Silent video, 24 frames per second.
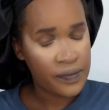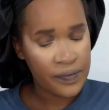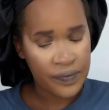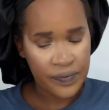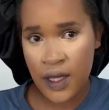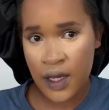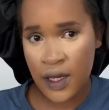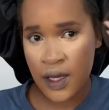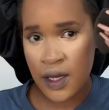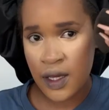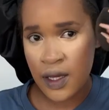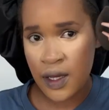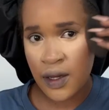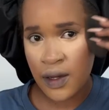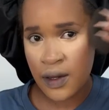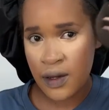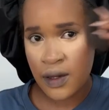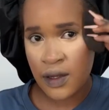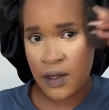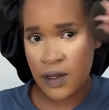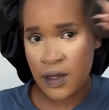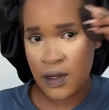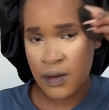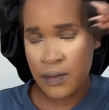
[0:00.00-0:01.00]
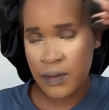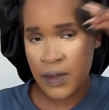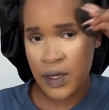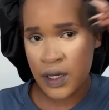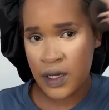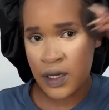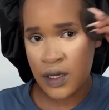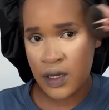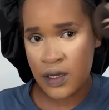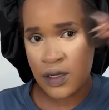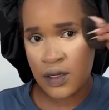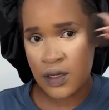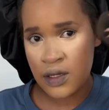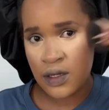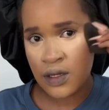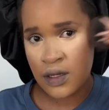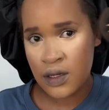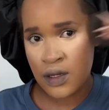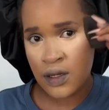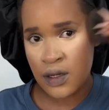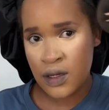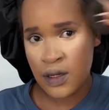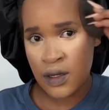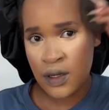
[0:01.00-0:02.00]
Thingy, and then make it
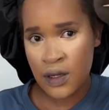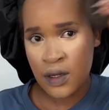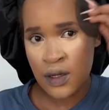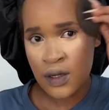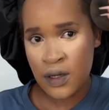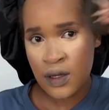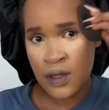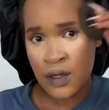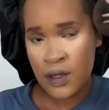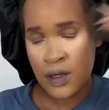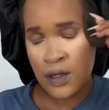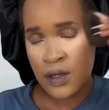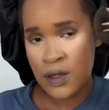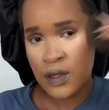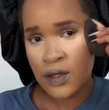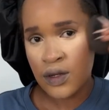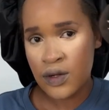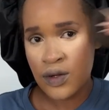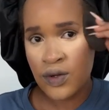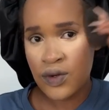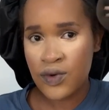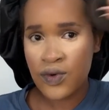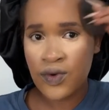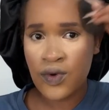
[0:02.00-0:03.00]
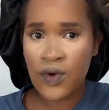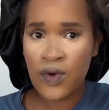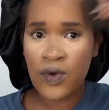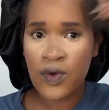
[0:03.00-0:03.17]
look